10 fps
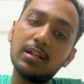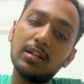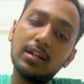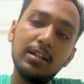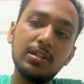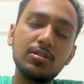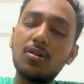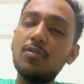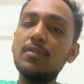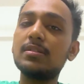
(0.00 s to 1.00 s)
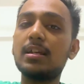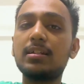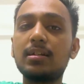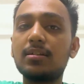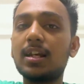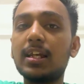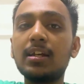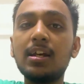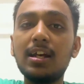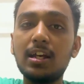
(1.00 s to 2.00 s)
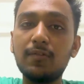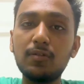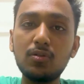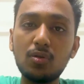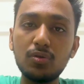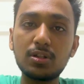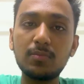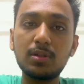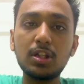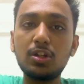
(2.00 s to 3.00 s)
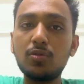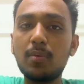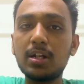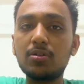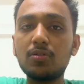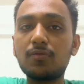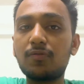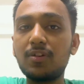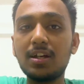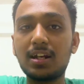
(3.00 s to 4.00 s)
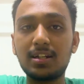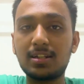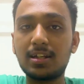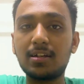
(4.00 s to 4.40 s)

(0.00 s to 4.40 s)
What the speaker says: And it is always like that. Like if you know something, you might not fear anything,